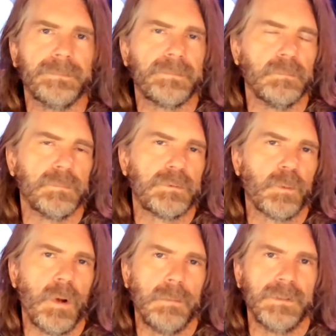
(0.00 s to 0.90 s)
from
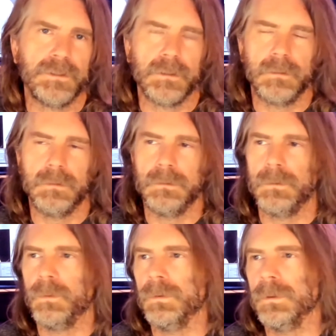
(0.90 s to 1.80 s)
Schwab Digital
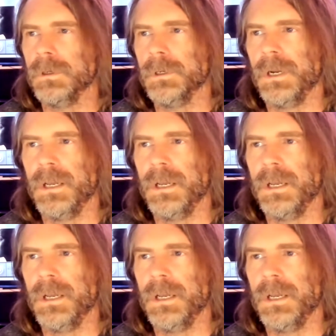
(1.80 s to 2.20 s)
or